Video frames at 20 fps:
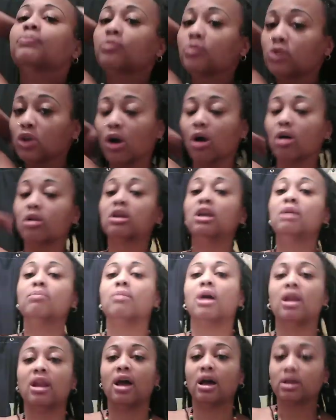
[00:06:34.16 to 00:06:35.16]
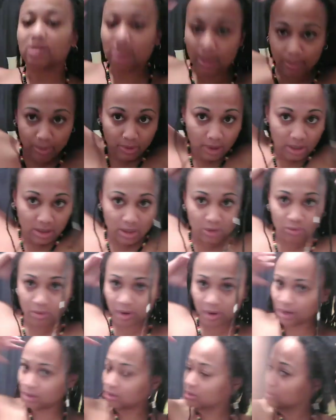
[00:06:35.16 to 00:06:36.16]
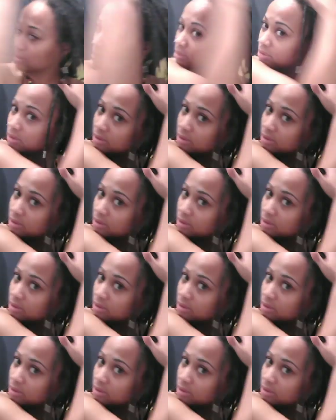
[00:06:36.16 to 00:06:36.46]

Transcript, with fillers: Yeah, keep my locks up. This is what I do.